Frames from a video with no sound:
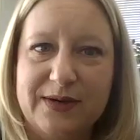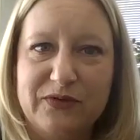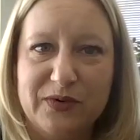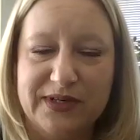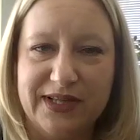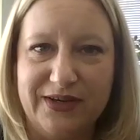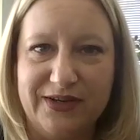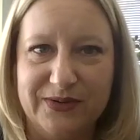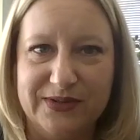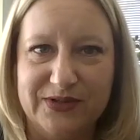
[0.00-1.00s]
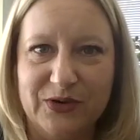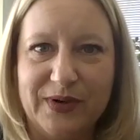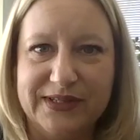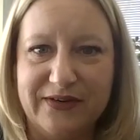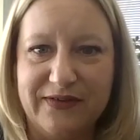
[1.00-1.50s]
type of work that you do is so
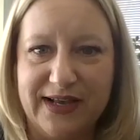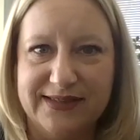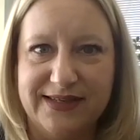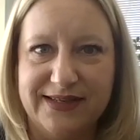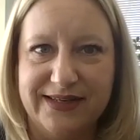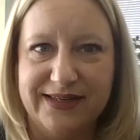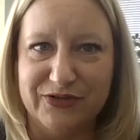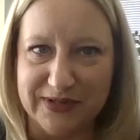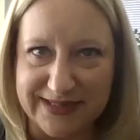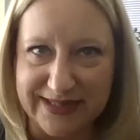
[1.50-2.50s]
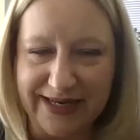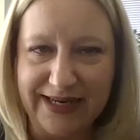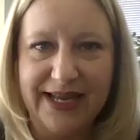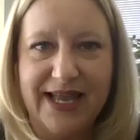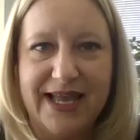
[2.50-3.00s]
multifaceted and interesting.